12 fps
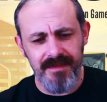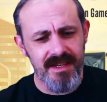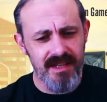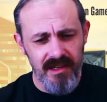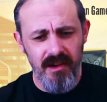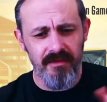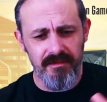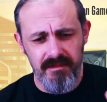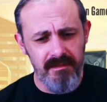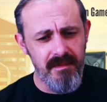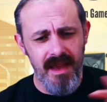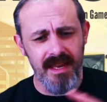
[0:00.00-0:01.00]
There's a lot
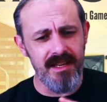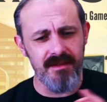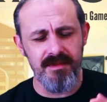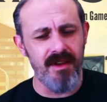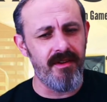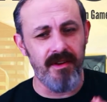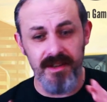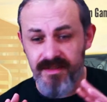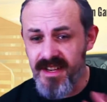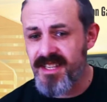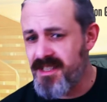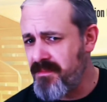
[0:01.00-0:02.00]
of mechanisms going on. It's a
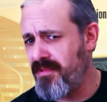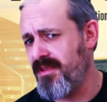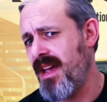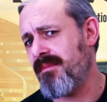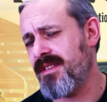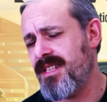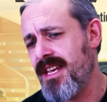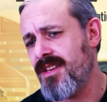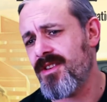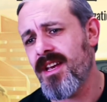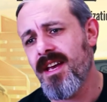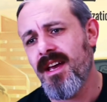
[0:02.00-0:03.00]
very simple game to
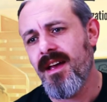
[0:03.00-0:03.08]
teach.